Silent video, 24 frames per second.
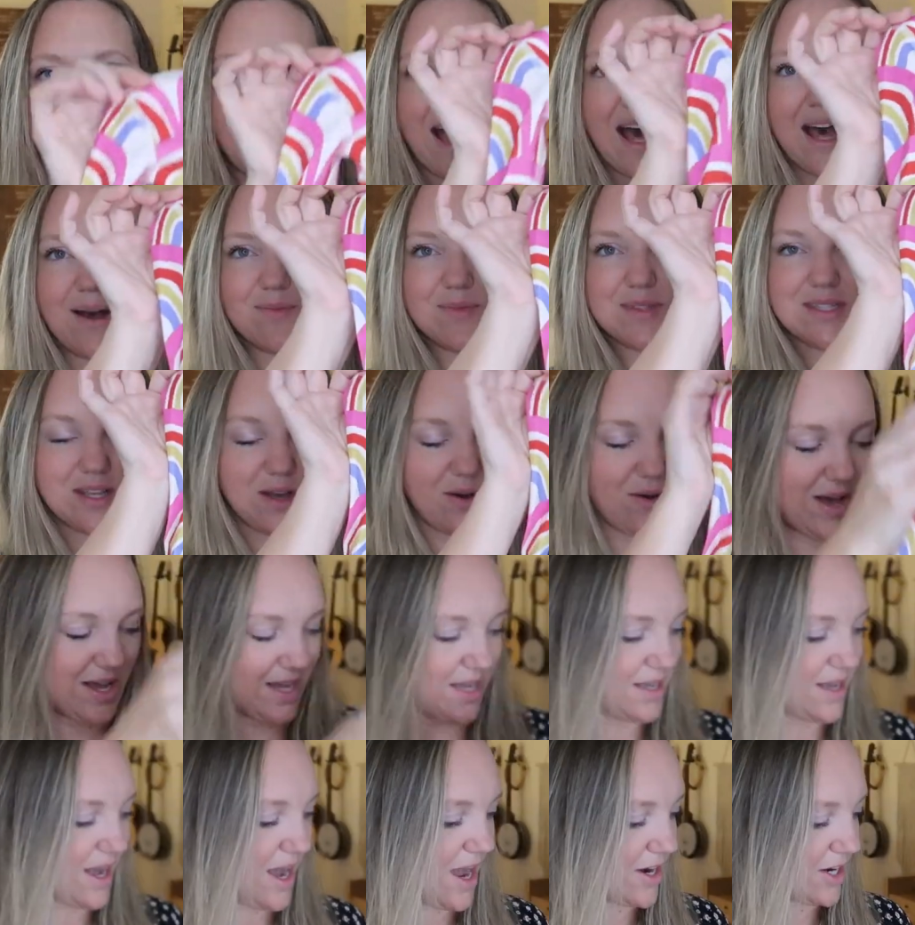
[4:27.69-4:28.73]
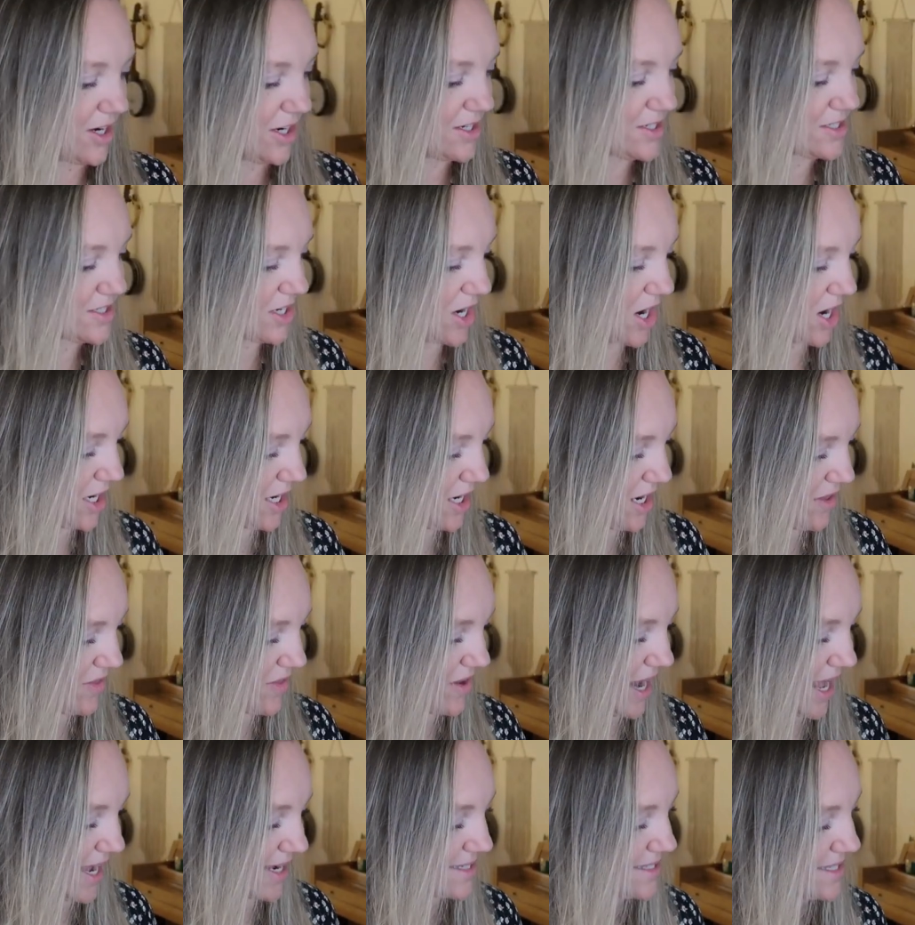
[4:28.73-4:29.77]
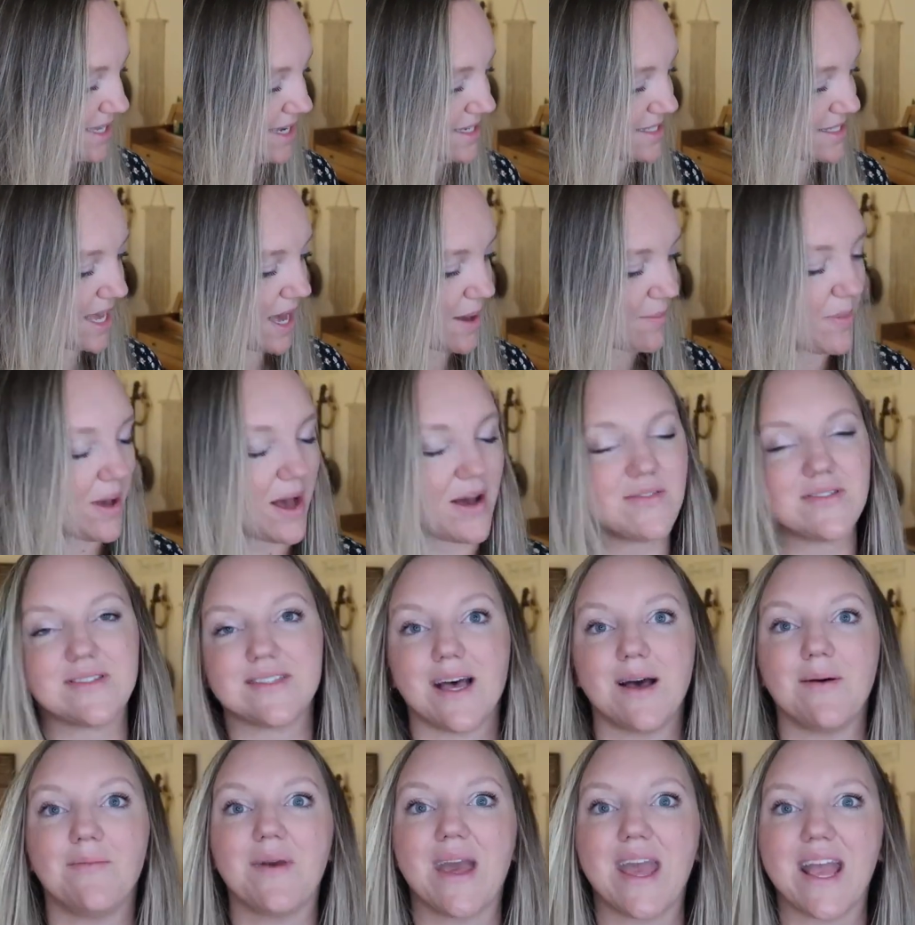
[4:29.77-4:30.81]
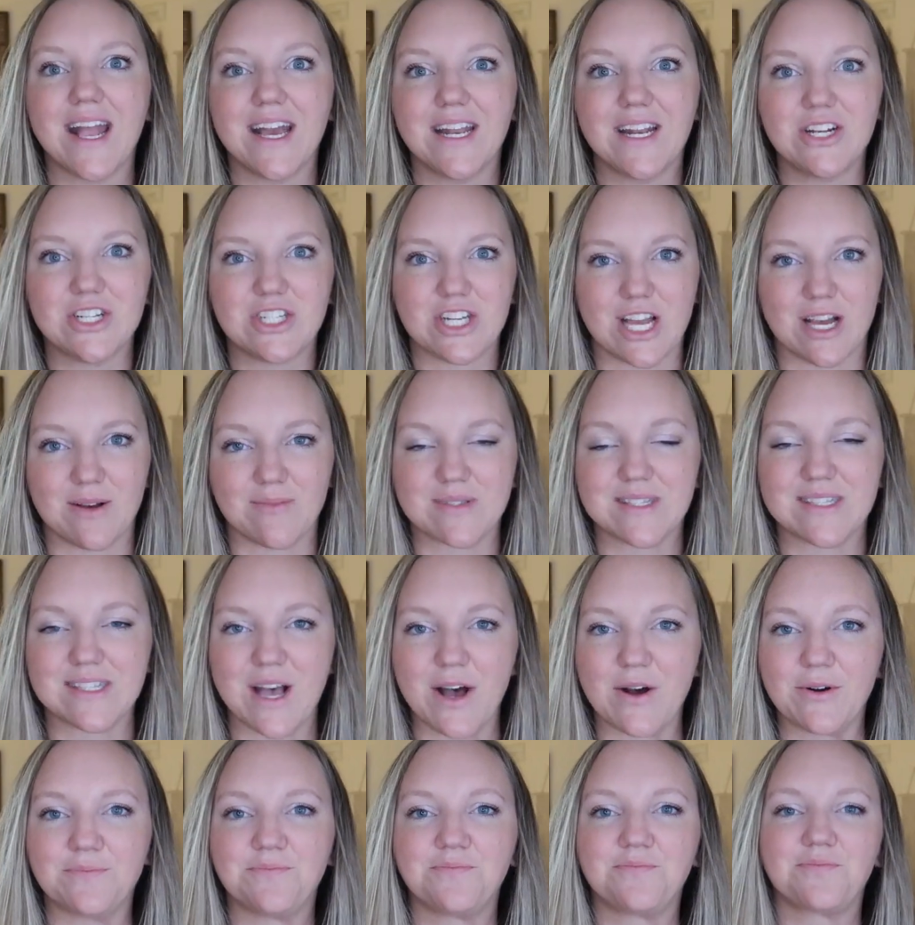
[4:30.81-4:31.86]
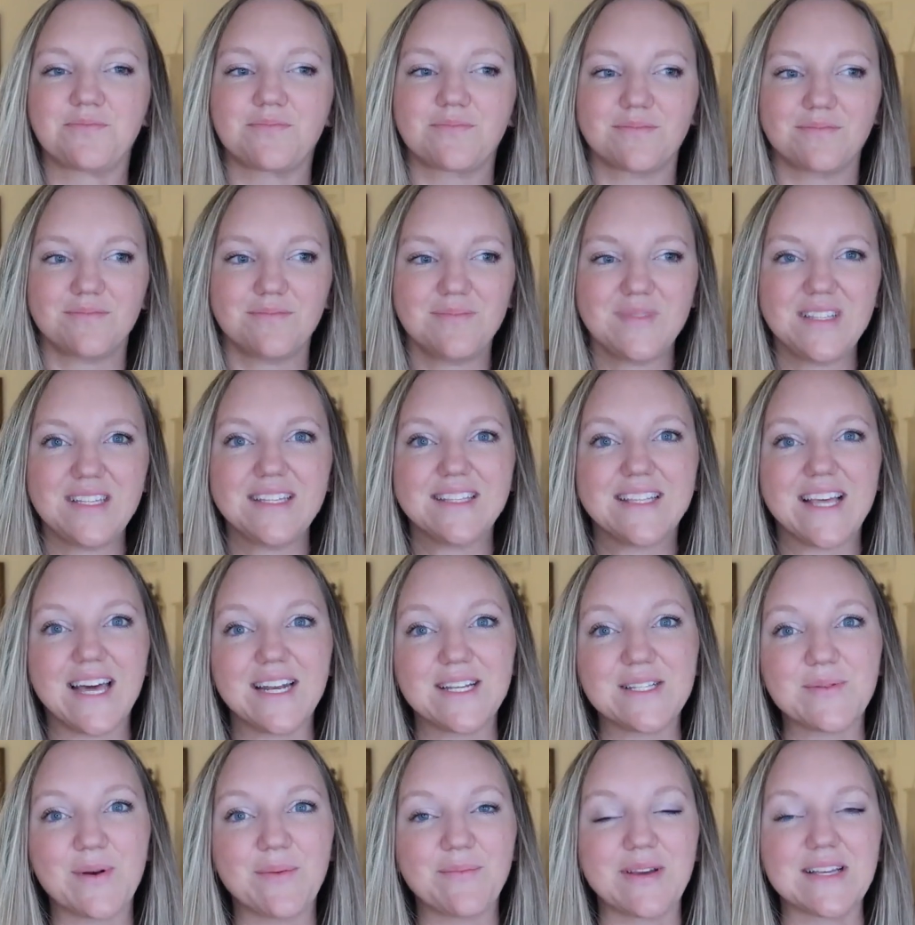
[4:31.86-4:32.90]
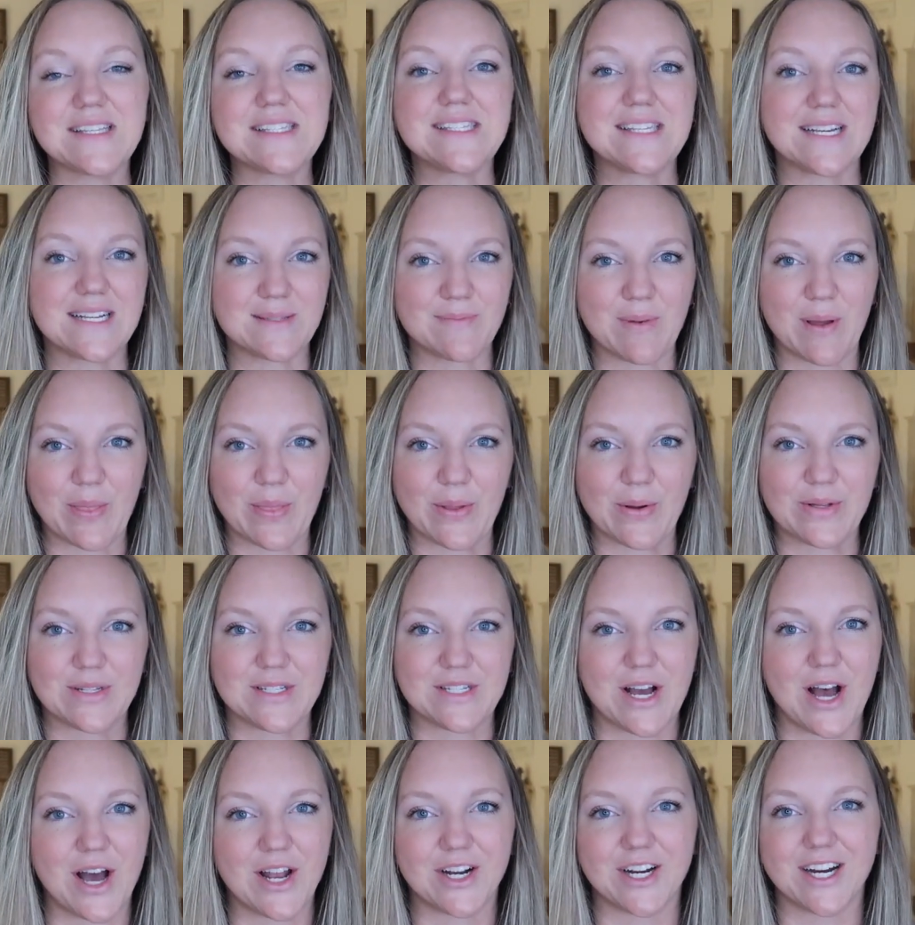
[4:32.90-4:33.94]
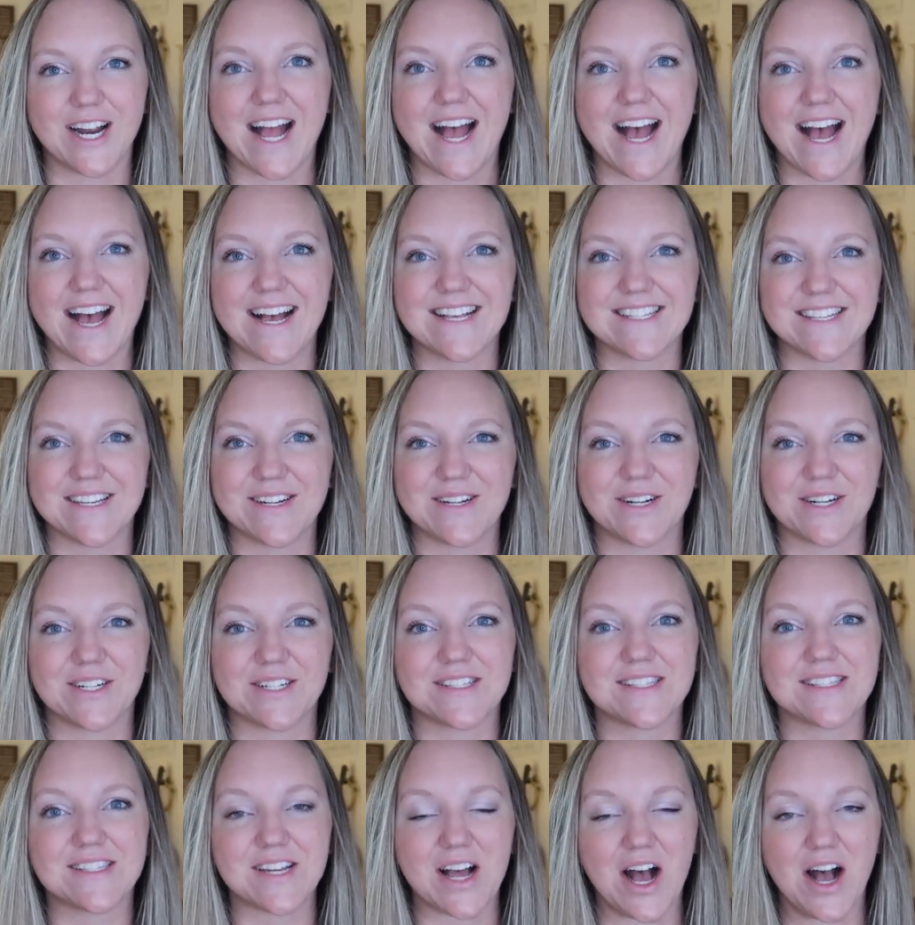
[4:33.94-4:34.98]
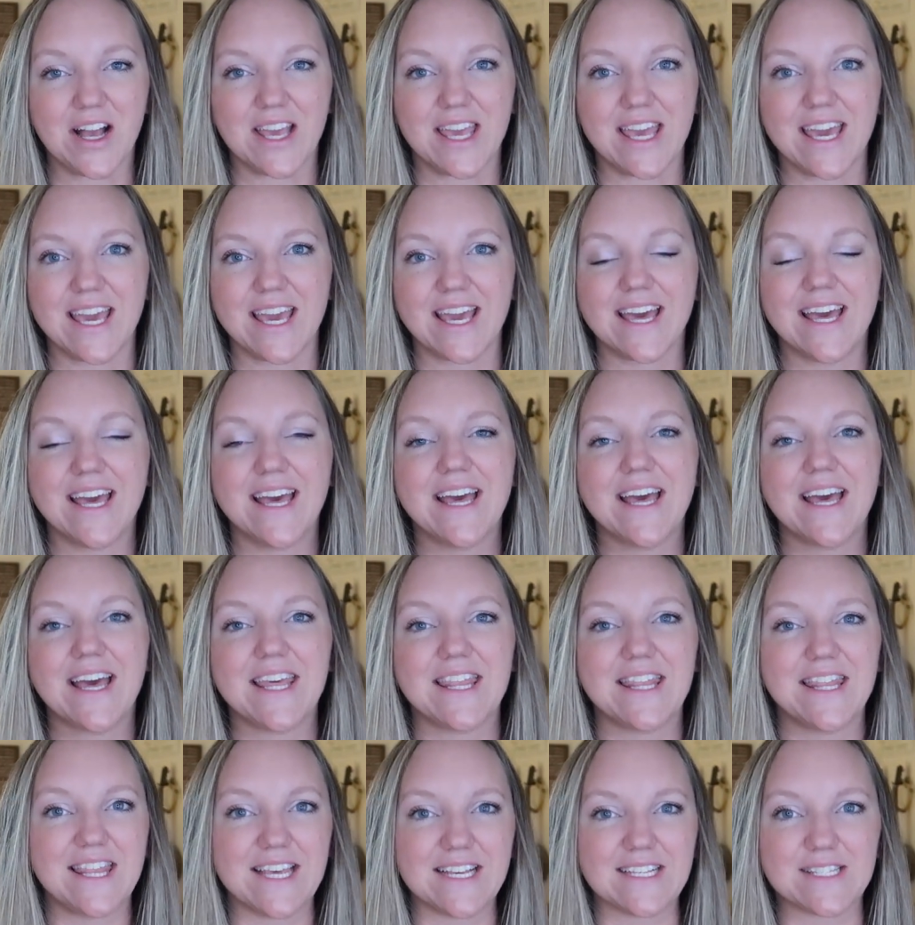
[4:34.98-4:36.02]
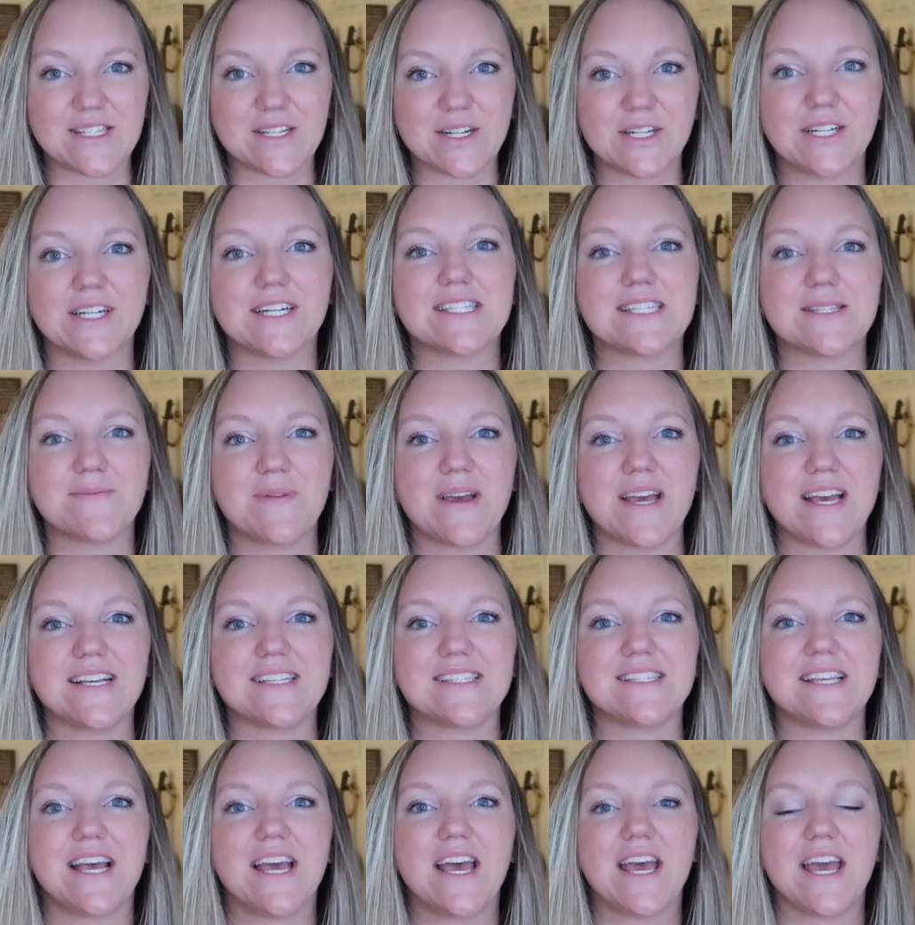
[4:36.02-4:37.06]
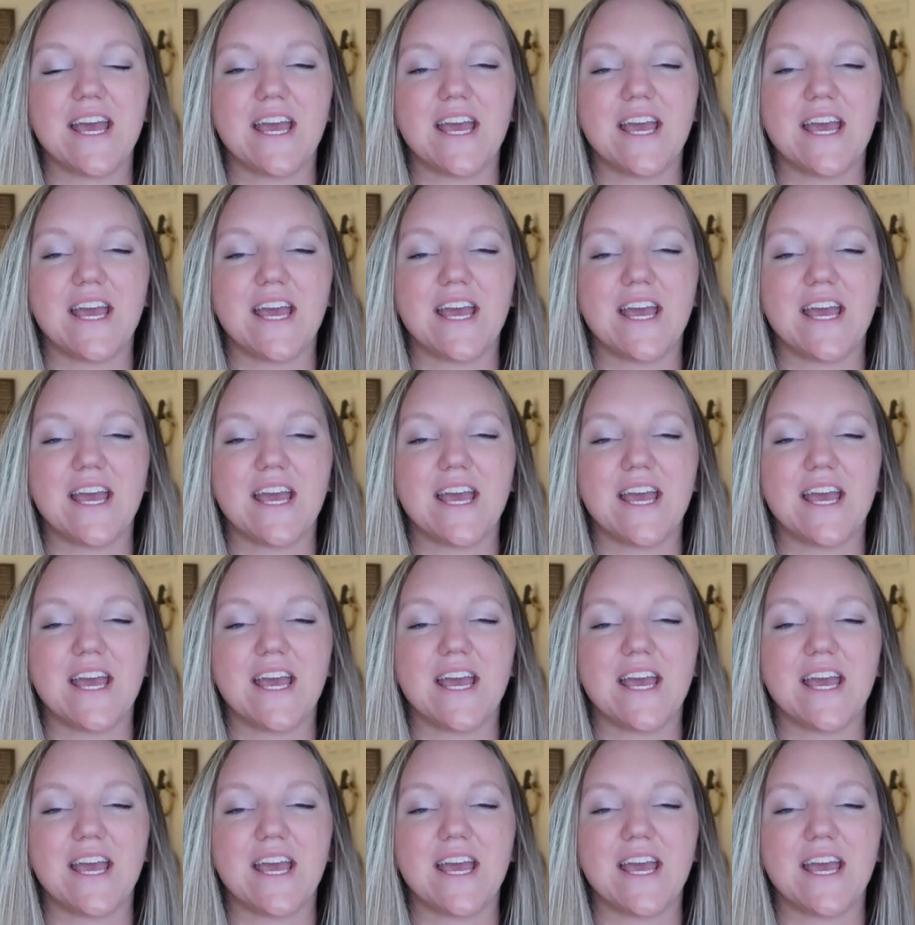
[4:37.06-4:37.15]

Um, so I got her started on the next size up of some Hanna Jams. So that is what my six month old daughter has in her stocking this Christmas.